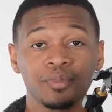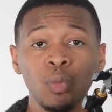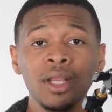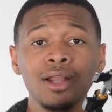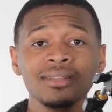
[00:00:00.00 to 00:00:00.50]

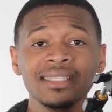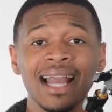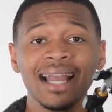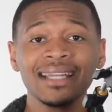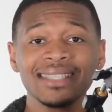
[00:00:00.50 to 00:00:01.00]
We know
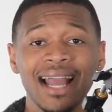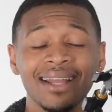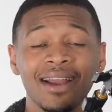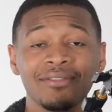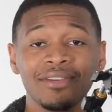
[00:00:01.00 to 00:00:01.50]
T.I. and
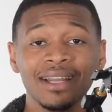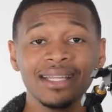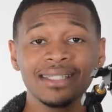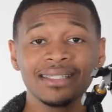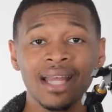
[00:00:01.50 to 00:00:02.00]
Tiny are
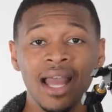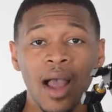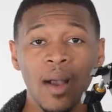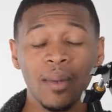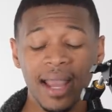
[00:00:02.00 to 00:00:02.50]
freaks,
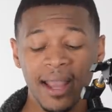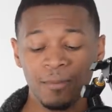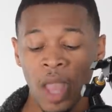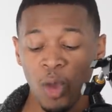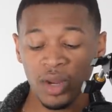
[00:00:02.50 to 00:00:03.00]
okay?